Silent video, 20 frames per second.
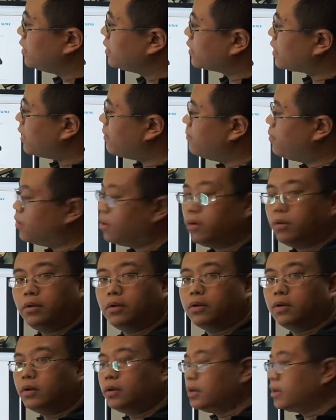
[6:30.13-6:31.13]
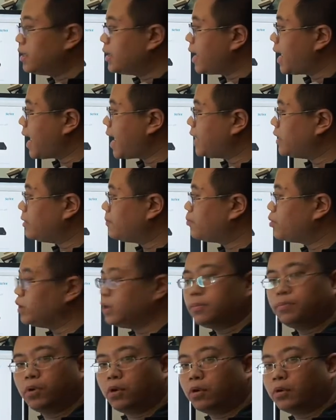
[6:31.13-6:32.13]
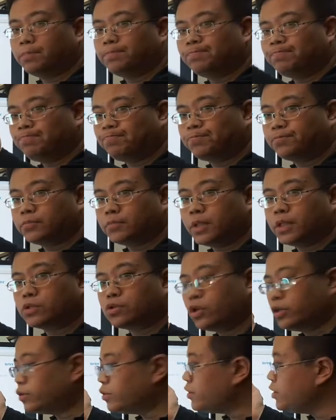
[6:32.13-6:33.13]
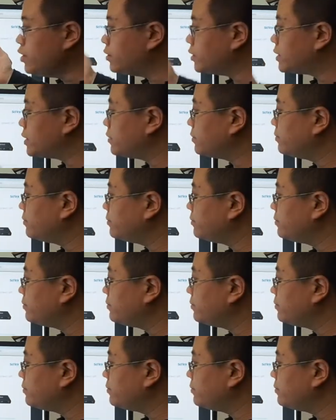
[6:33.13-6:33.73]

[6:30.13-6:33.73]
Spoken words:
COM port and print port is good to use.